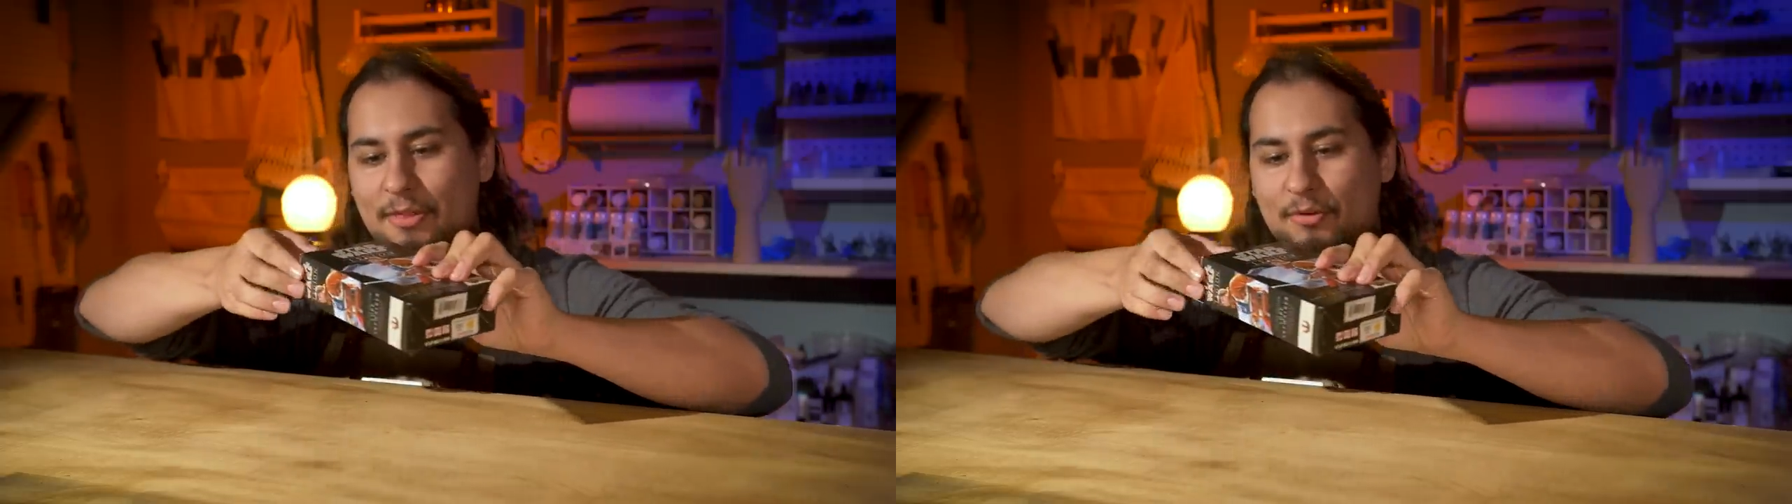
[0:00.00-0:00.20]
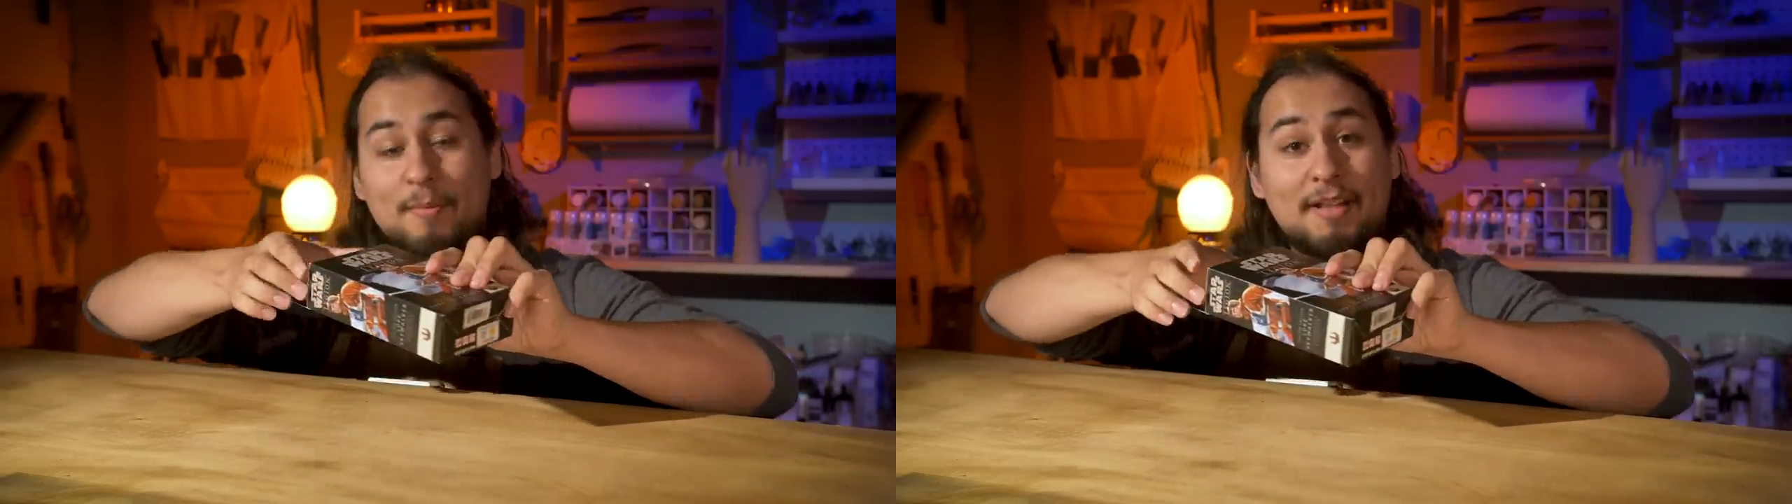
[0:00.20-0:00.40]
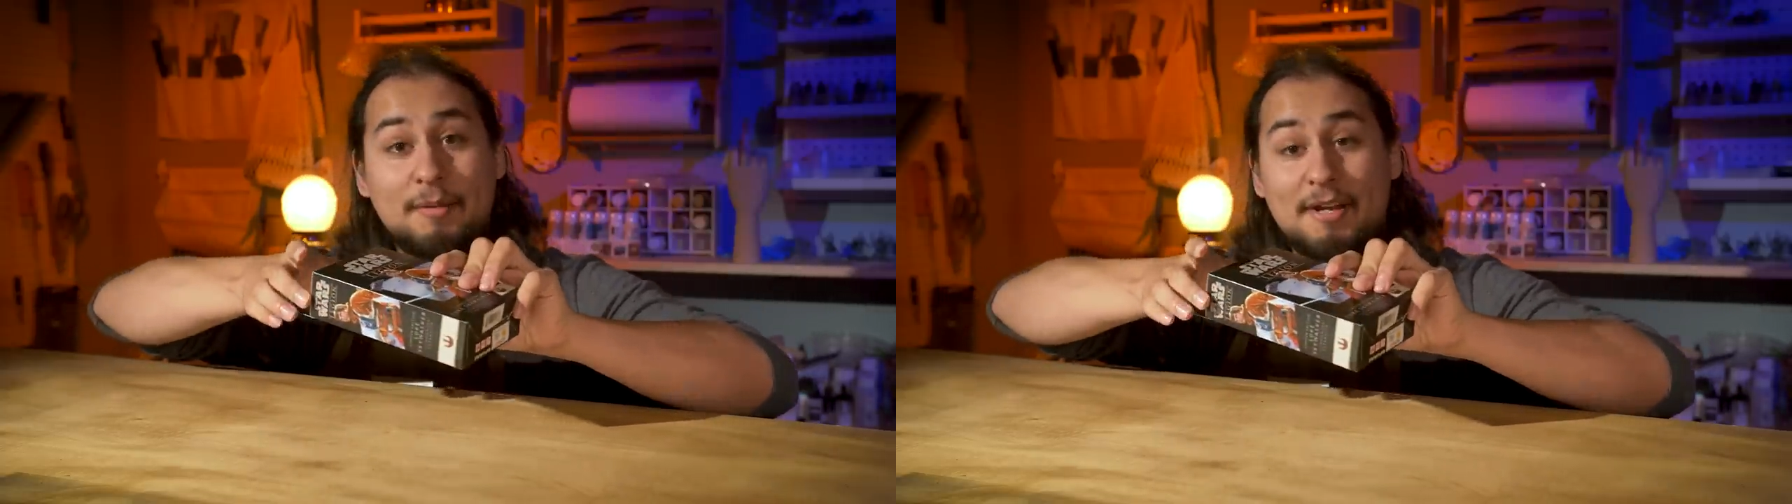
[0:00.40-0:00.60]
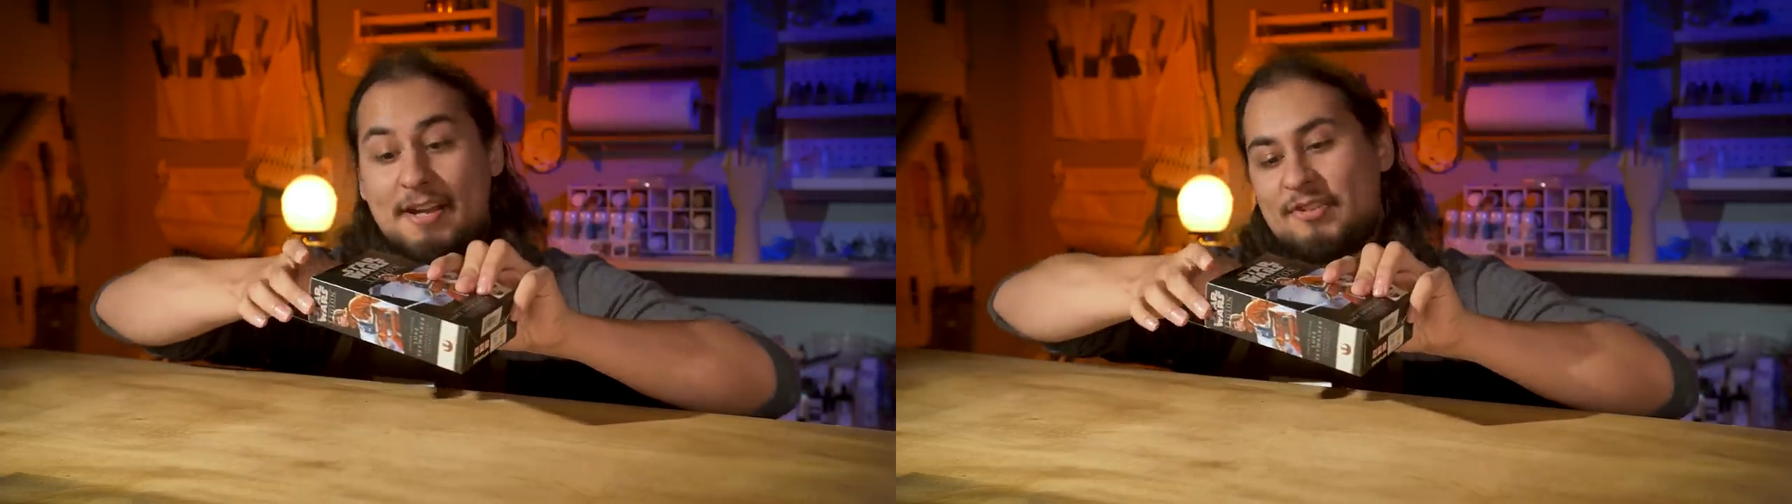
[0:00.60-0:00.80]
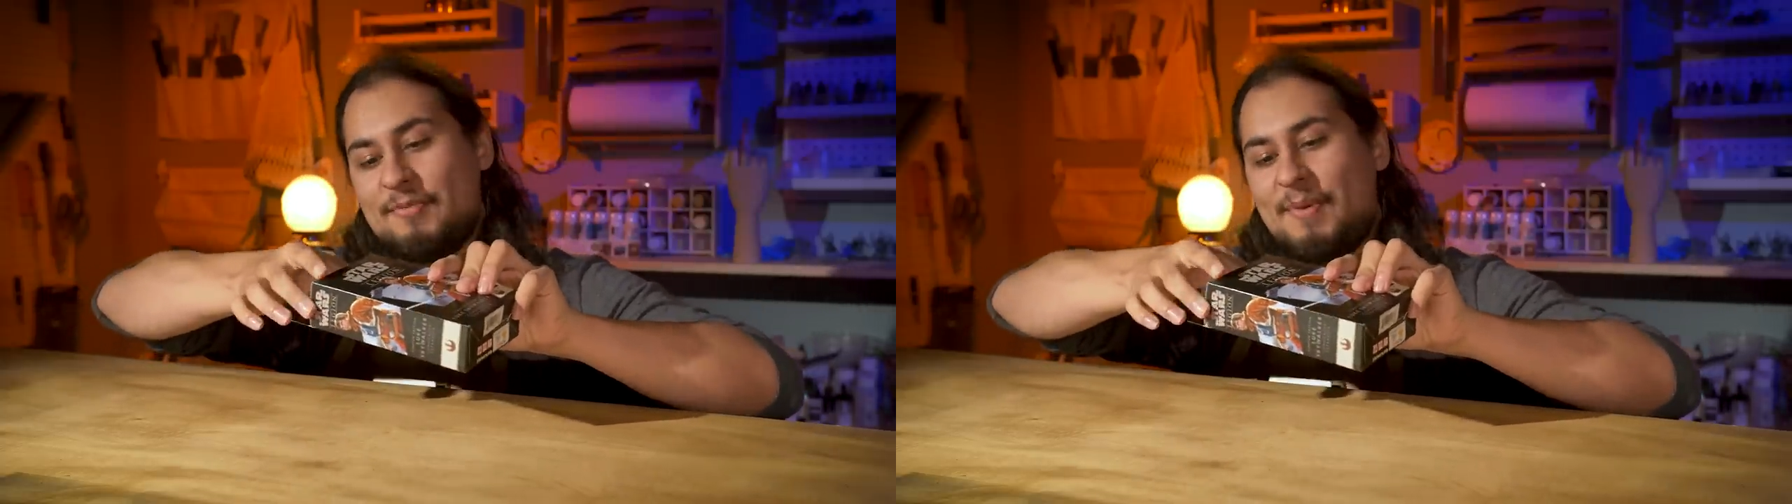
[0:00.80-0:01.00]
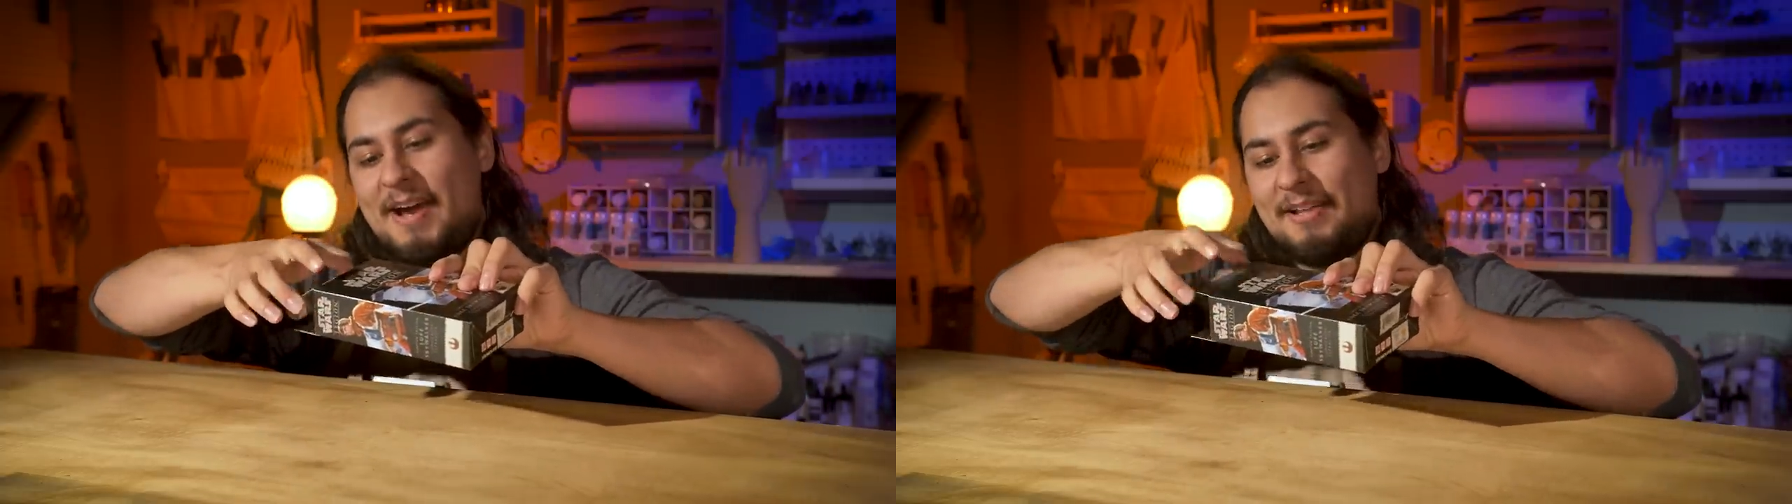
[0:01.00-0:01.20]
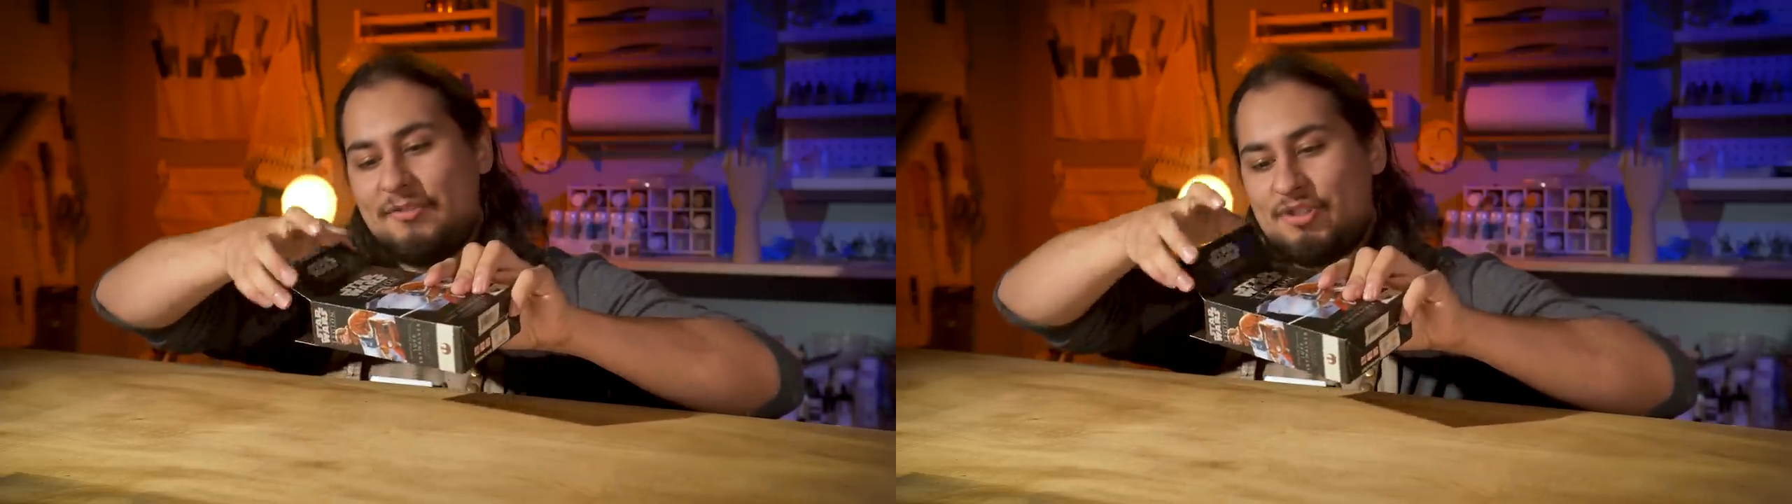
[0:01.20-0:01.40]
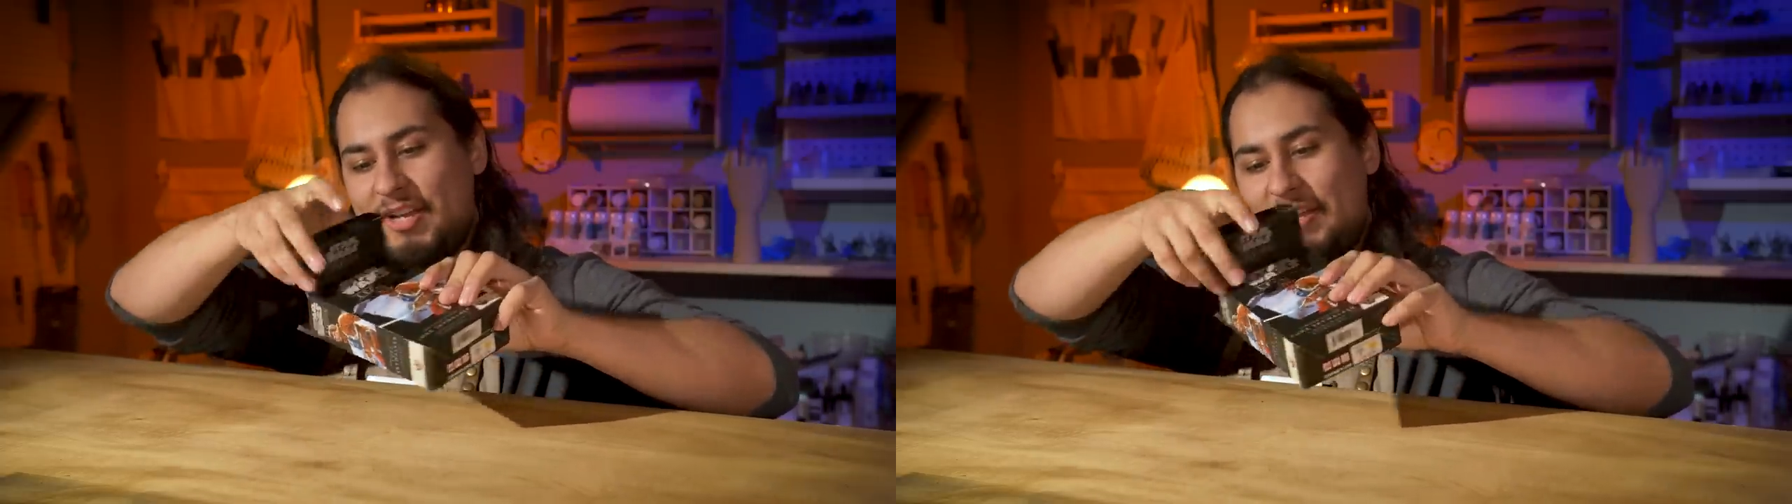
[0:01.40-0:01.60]
through my limited edition pile of
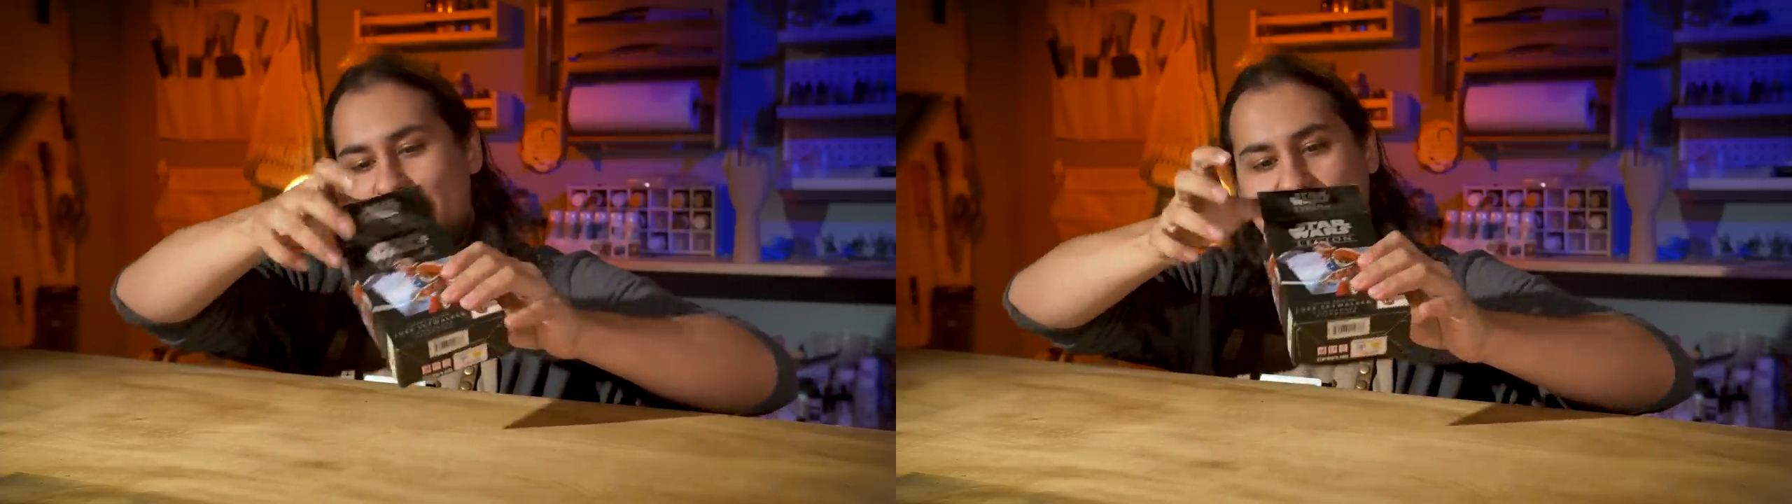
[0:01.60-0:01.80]
shame.